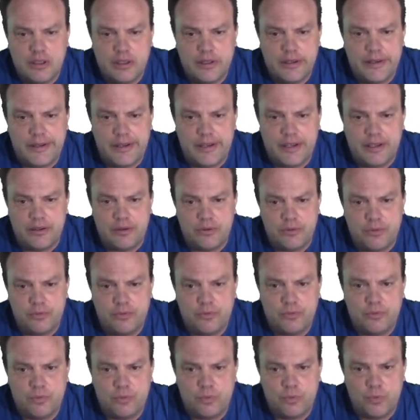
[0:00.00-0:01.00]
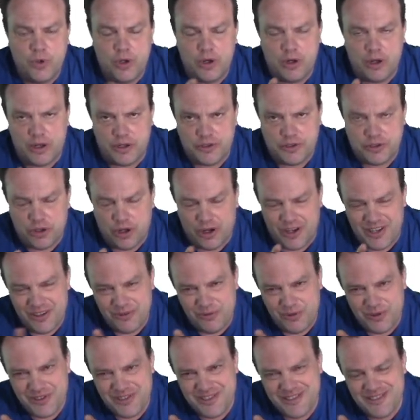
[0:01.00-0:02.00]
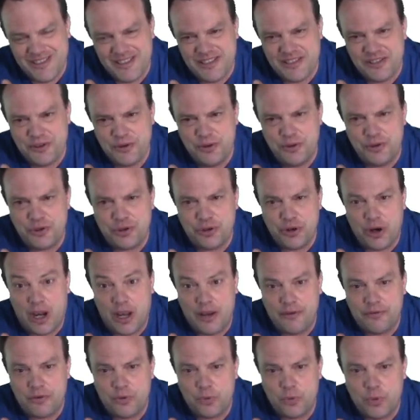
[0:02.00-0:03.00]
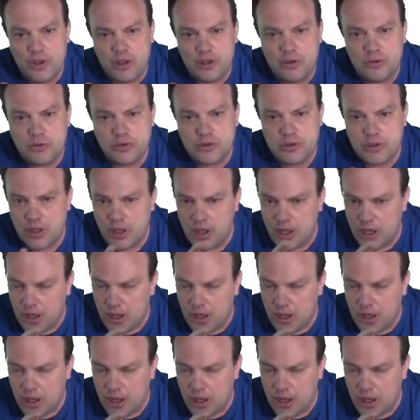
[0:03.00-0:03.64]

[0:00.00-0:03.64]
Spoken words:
And where I tried it's too dry for willows,